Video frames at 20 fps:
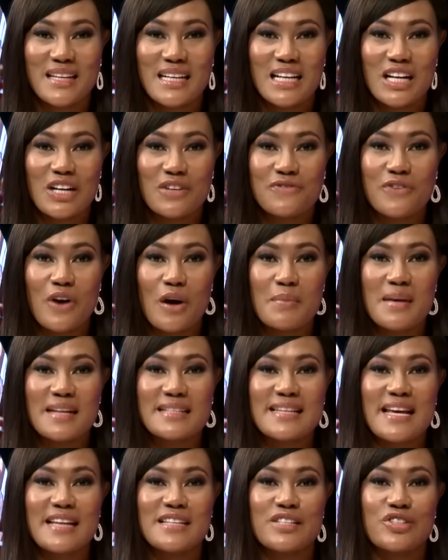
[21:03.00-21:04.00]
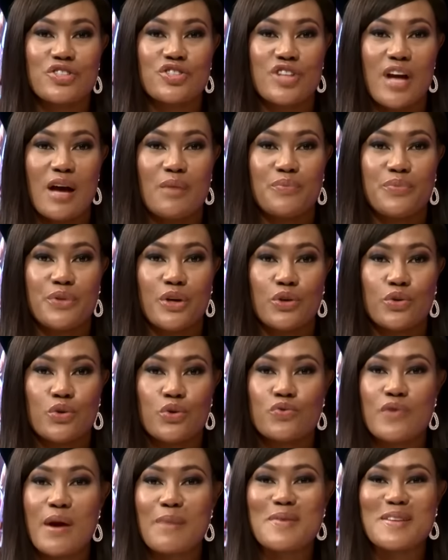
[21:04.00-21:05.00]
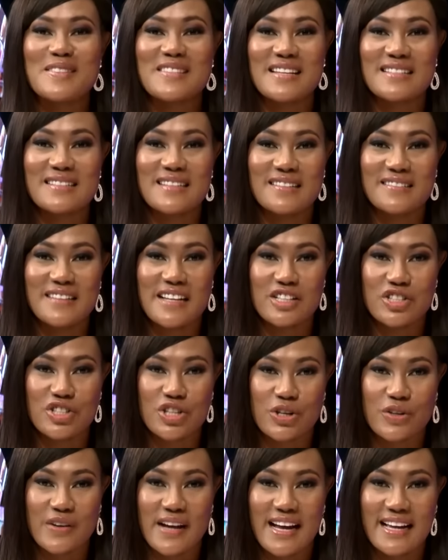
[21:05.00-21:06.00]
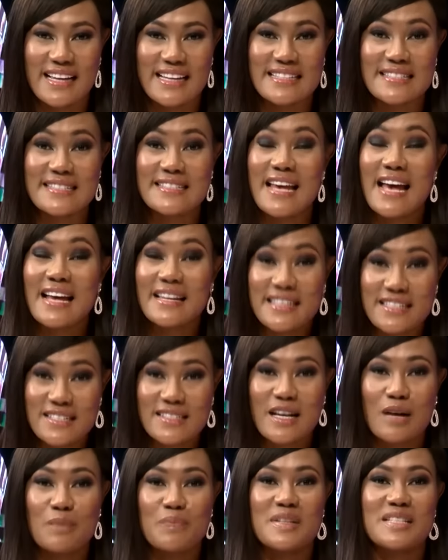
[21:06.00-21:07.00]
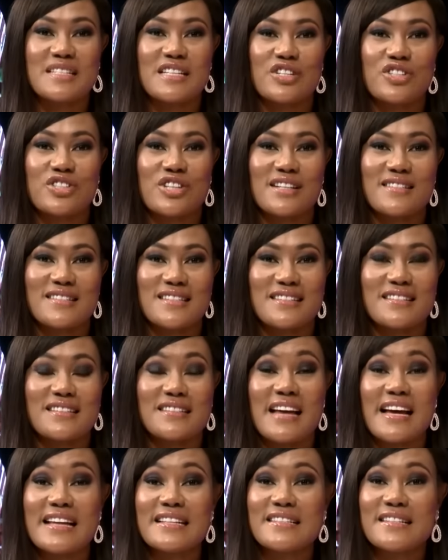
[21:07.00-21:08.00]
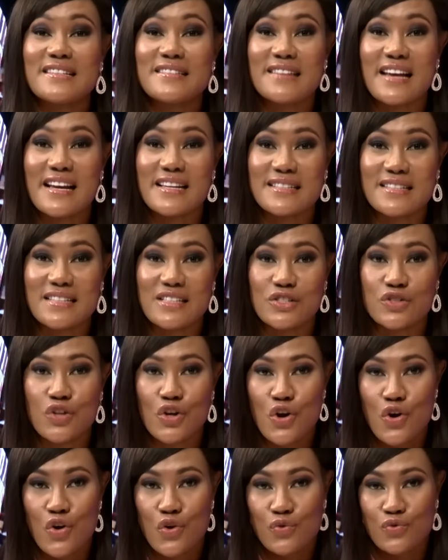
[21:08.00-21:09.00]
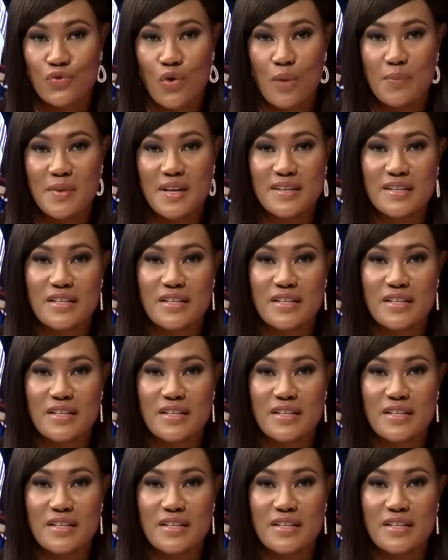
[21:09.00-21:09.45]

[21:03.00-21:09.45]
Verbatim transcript: a former tennis champion who represented Nigeria in tennis competitions in the 1990s, roaming the